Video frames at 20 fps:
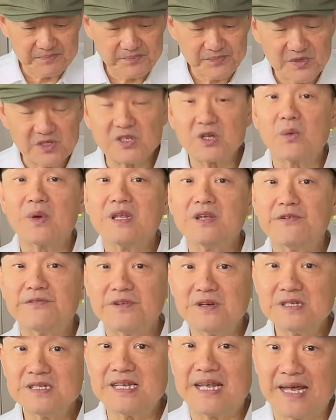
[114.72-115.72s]
So when you
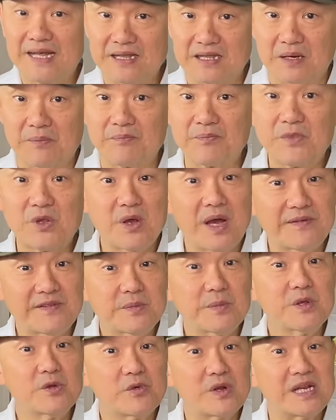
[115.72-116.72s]
first get them, you have to
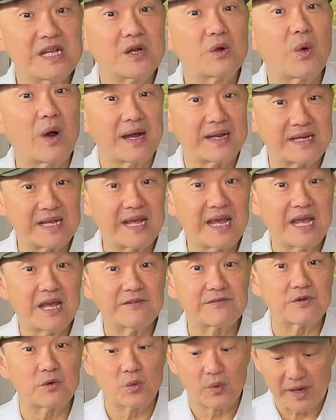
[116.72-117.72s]
be really quite
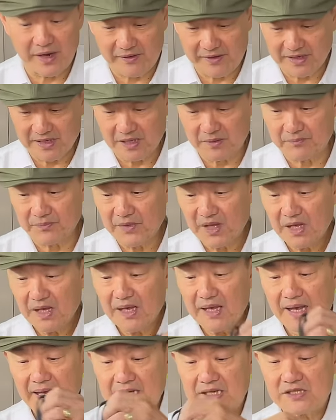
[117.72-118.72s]
careful wearing them.
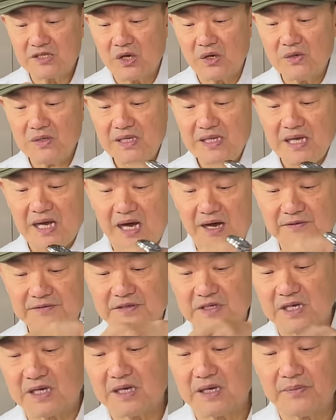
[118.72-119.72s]
And it's only
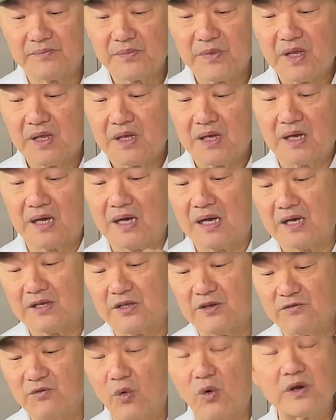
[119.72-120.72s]
after
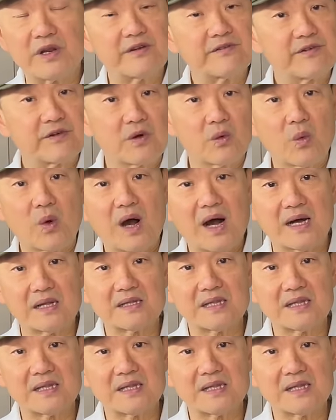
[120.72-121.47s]
you've worn it for a while,